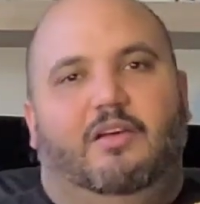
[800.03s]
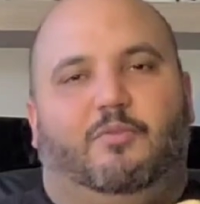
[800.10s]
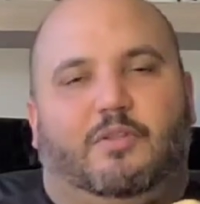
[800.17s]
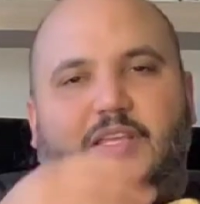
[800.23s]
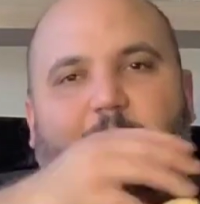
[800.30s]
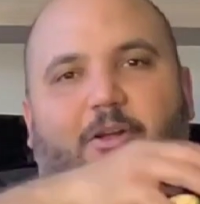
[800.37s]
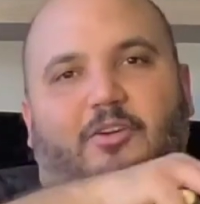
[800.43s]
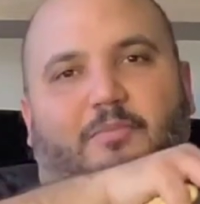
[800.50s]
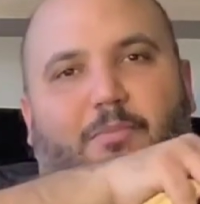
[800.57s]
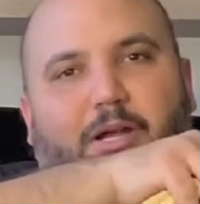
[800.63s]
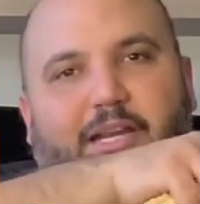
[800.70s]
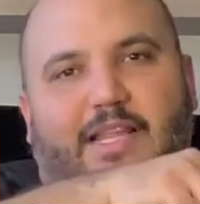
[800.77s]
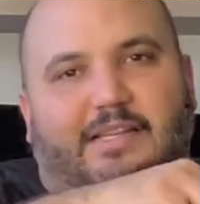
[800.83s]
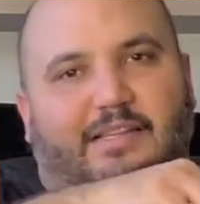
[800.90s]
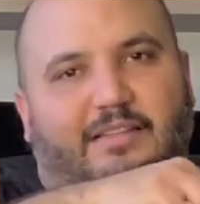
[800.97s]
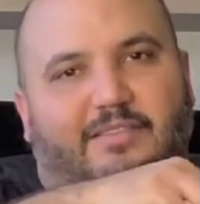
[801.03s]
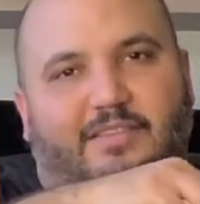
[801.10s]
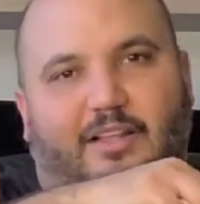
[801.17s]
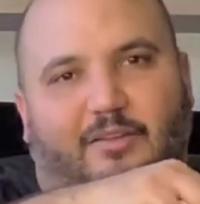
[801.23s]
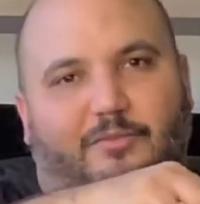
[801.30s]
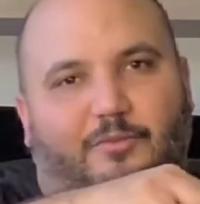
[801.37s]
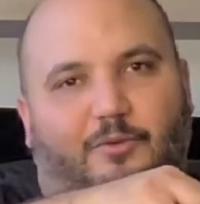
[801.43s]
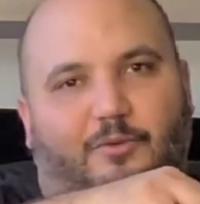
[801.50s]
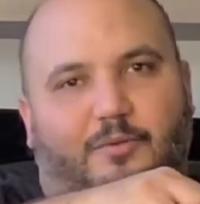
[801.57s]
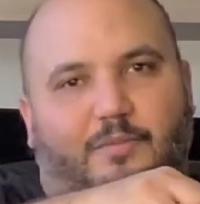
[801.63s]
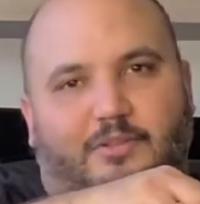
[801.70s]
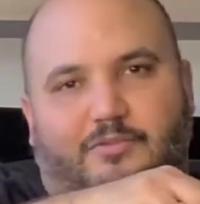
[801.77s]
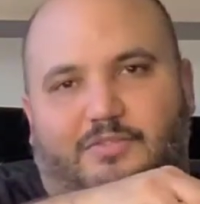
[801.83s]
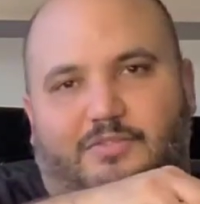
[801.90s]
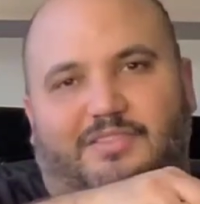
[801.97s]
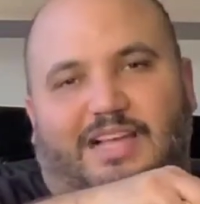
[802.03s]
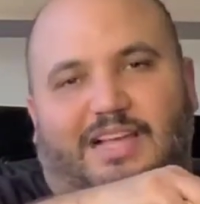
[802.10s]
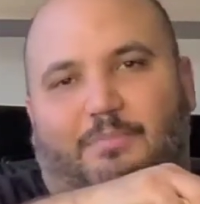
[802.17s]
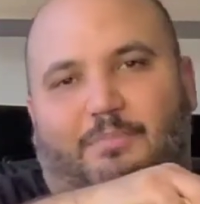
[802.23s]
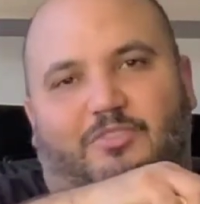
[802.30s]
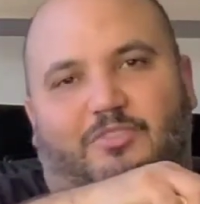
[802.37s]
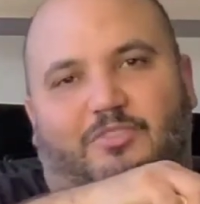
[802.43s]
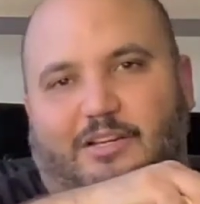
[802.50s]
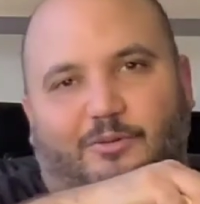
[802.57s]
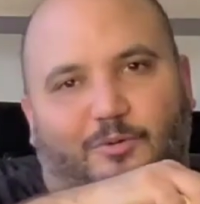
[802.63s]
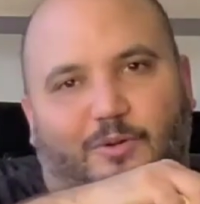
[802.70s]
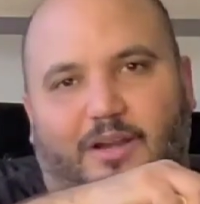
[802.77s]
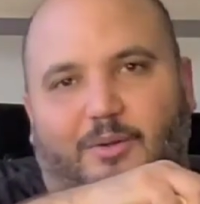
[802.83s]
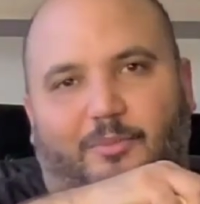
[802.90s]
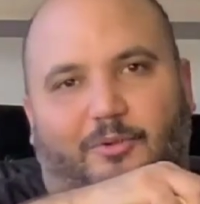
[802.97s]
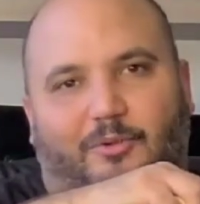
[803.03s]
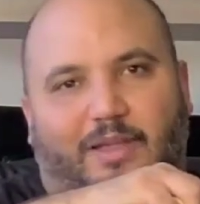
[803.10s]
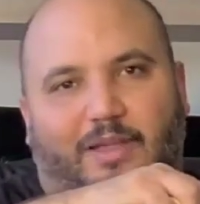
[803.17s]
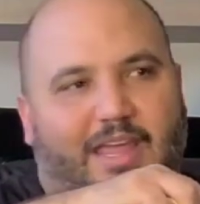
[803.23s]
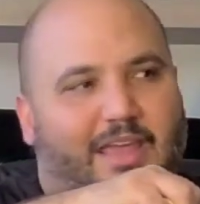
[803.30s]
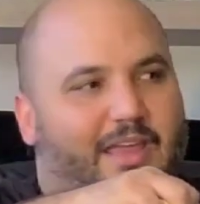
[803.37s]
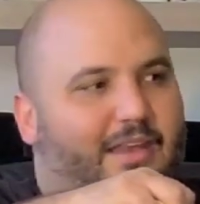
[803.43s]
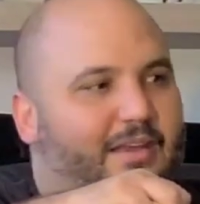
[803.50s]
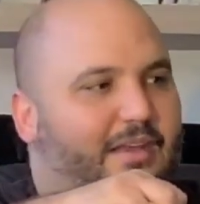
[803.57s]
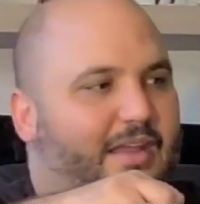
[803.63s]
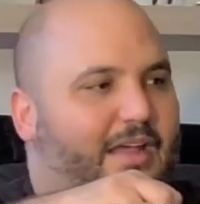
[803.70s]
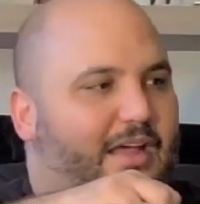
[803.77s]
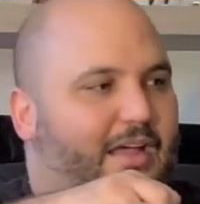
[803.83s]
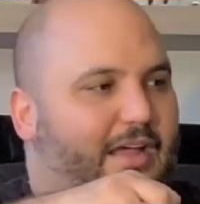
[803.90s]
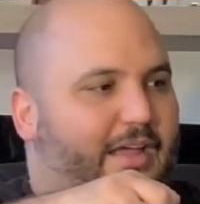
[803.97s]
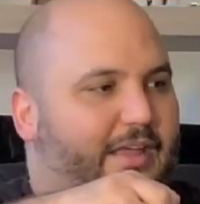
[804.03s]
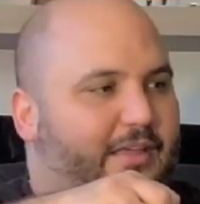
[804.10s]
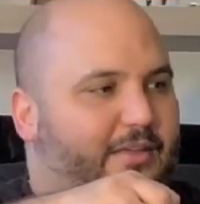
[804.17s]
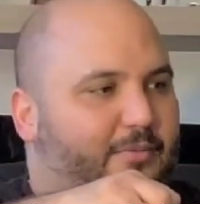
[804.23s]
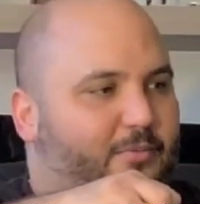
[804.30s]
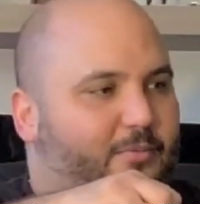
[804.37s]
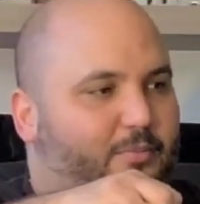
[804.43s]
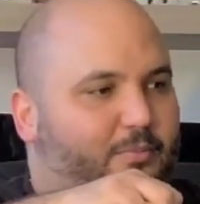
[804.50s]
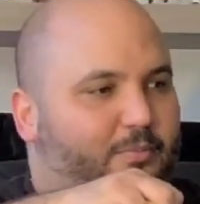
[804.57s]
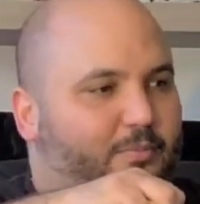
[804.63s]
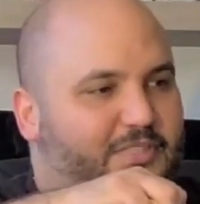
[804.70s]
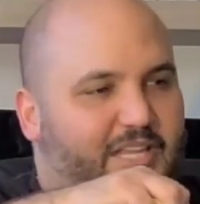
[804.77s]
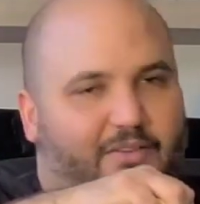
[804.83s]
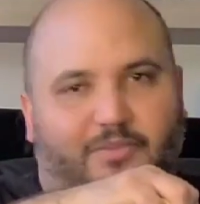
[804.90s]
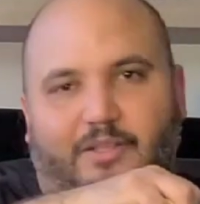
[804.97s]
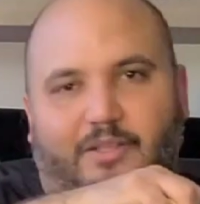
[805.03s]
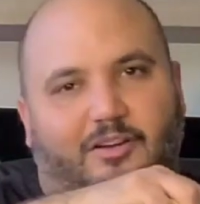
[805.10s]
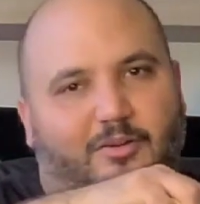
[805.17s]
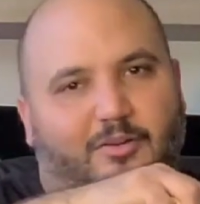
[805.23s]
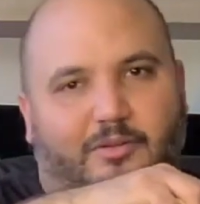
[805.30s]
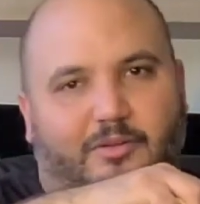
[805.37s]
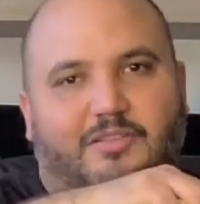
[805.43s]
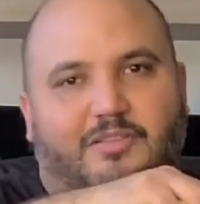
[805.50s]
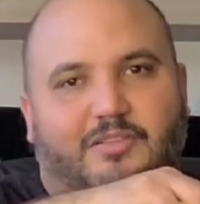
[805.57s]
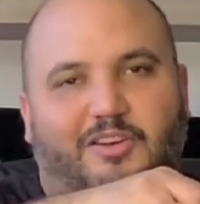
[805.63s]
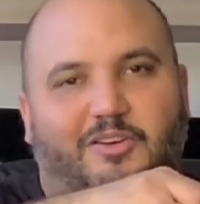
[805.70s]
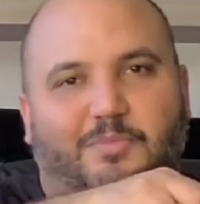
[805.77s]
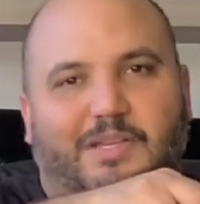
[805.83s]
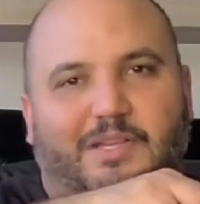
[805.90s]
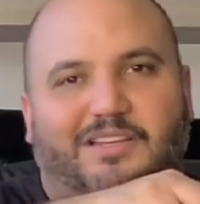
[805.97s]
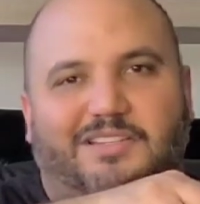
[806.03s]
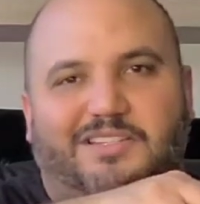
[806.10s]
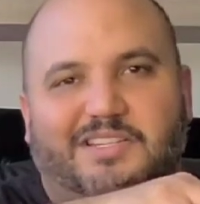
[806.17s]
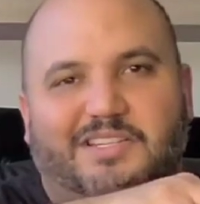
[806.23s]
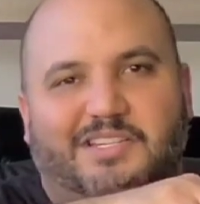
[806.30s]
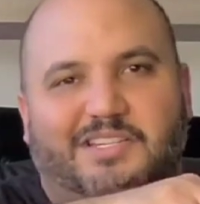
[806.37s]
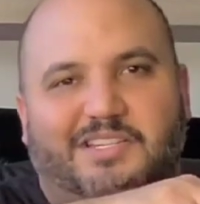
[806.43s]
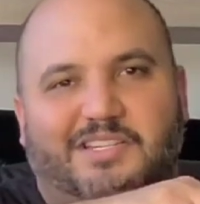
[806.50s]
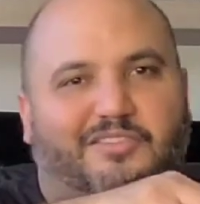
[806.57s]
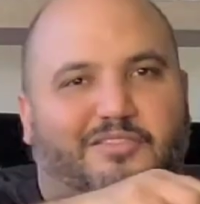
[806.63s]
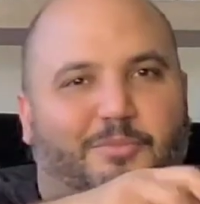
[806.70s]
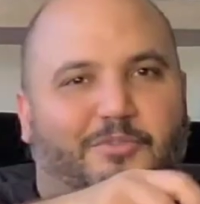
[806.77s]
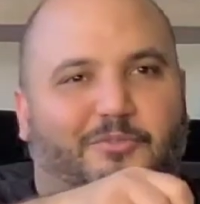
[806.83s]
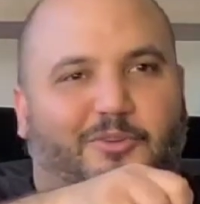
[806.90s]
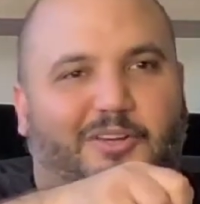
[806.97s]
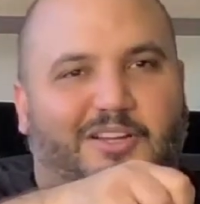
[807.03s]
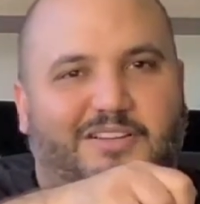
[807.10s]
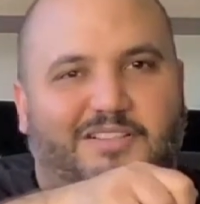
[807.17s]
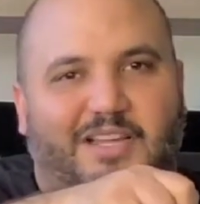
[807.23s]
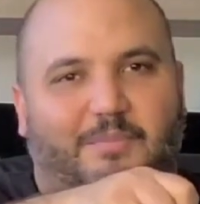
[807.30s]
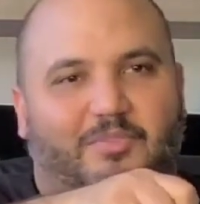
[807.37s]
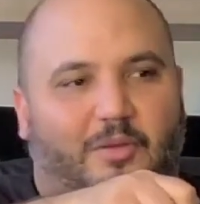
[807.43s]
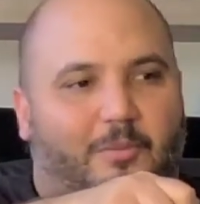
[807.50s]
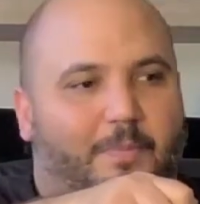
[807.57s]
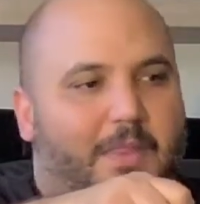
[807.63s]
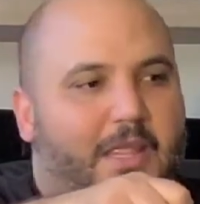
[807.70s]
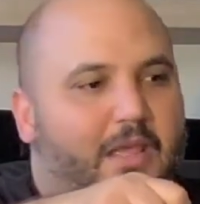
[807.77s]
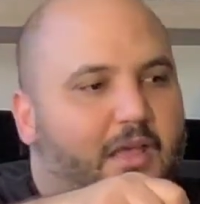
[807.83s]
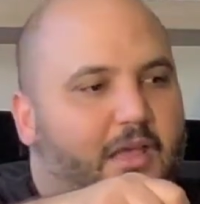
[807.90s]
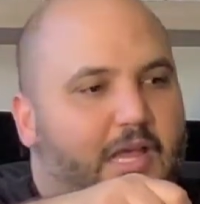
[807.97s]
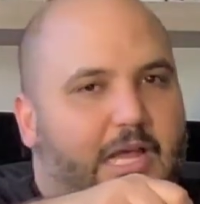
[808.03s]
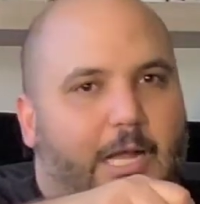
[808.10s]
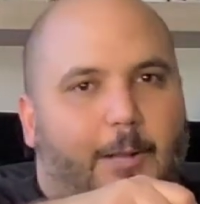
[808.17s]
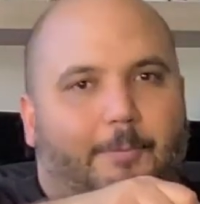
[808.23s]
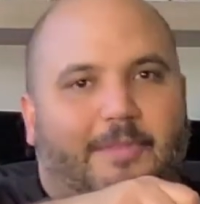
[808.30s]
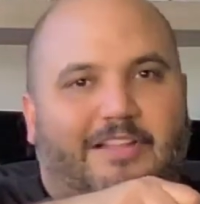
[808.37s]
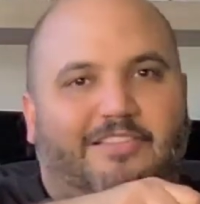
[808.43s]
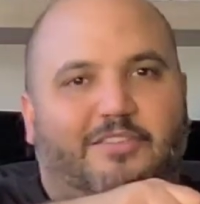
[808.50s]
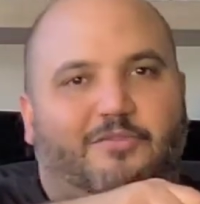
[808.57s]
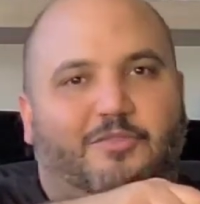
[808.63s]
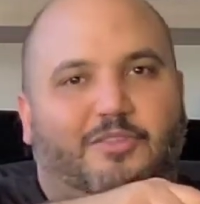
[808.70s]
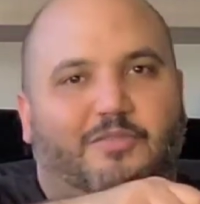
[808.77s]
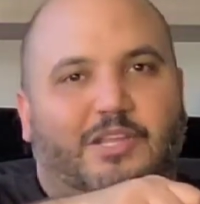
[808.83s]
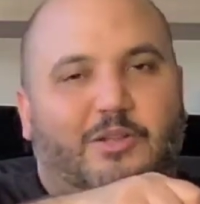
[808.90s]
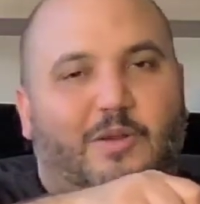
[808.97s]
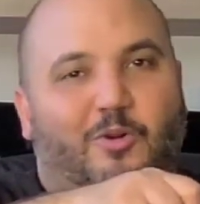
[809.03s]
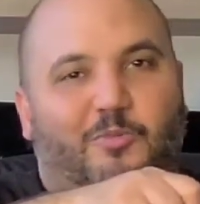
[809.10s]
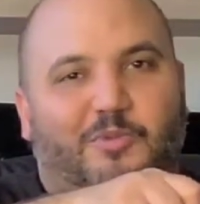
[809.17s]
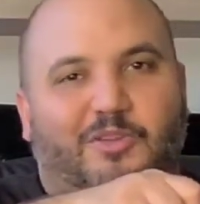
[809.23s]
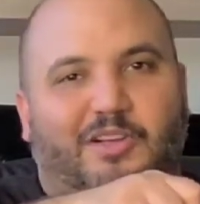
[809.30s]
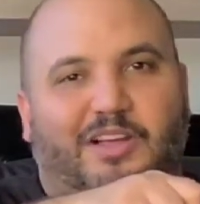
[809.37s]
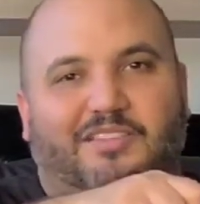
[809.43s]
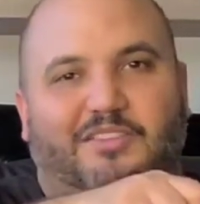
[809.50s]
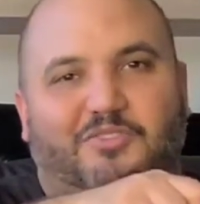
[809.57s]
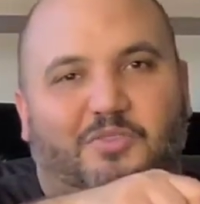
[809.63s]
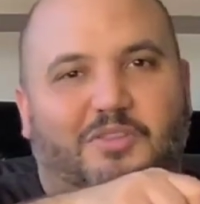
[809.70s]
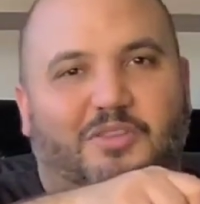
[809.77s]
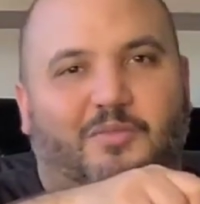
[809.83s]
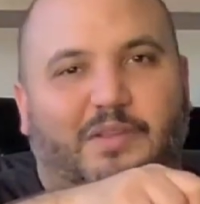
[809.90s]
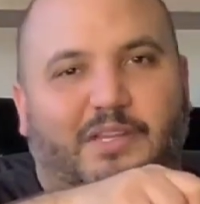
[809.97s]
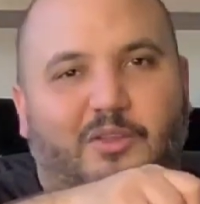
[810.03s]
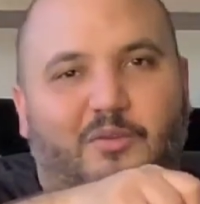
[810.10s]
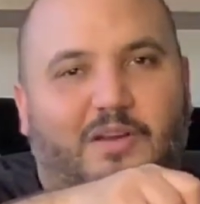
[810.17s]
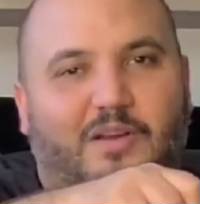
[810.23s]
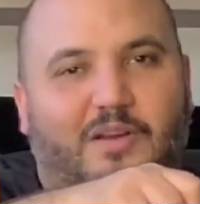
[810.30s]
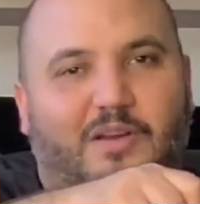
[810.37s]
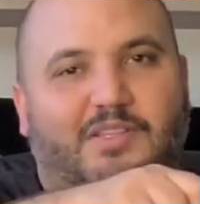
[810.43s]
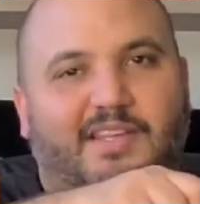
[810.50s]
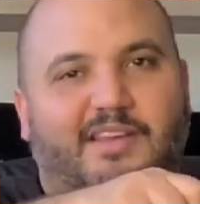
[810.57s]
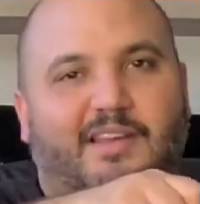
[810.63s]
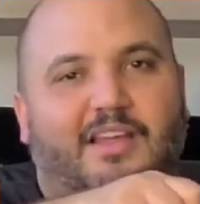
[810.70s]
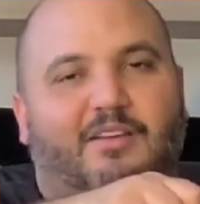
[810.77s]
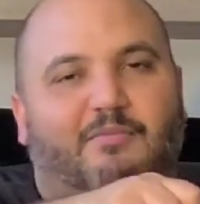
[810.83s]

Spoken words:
for the amount of money that they sell for. They're just absolutely incredible, and I definitely going to continue to be a Shijie customer for a long time. So that's it for the video. I hope you guys enjoyed the video, and if you did,